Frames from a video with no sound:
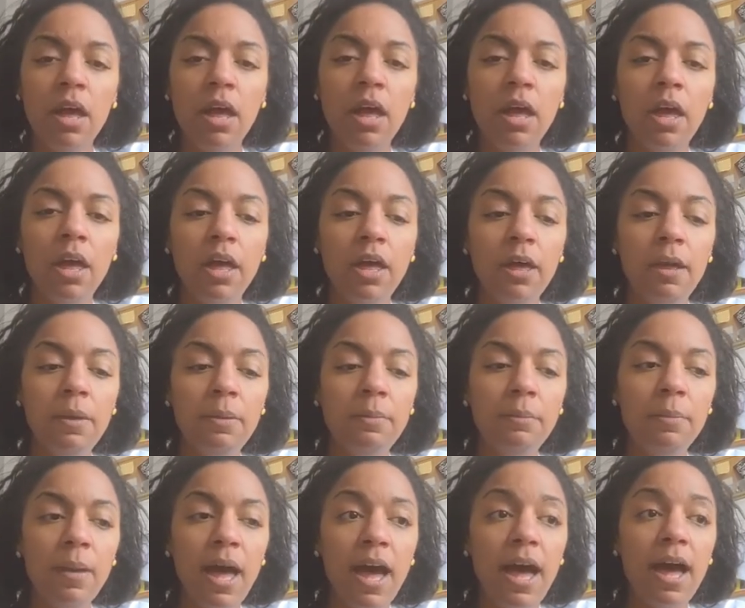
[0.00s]

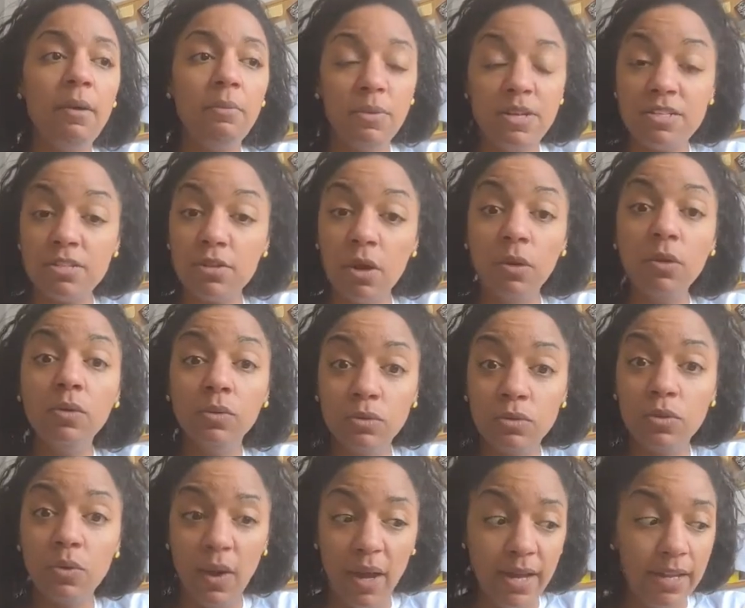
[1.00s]
and we
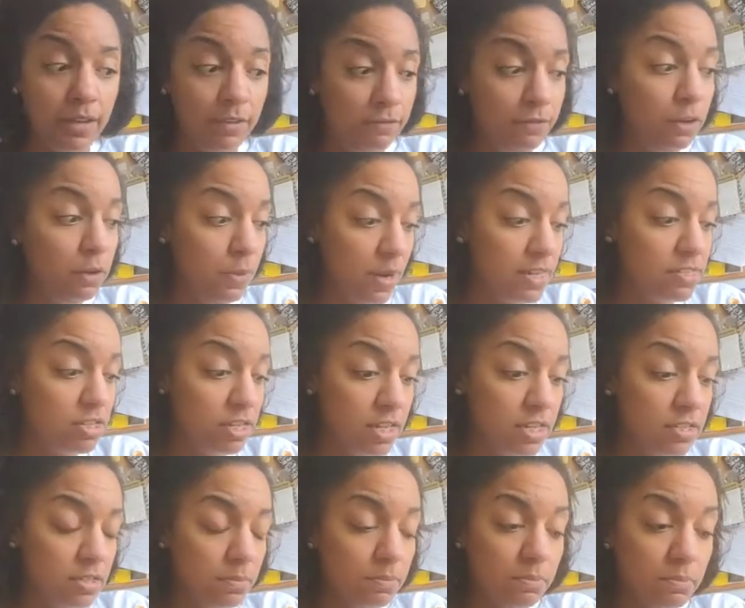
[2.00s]
sold quite a few actually.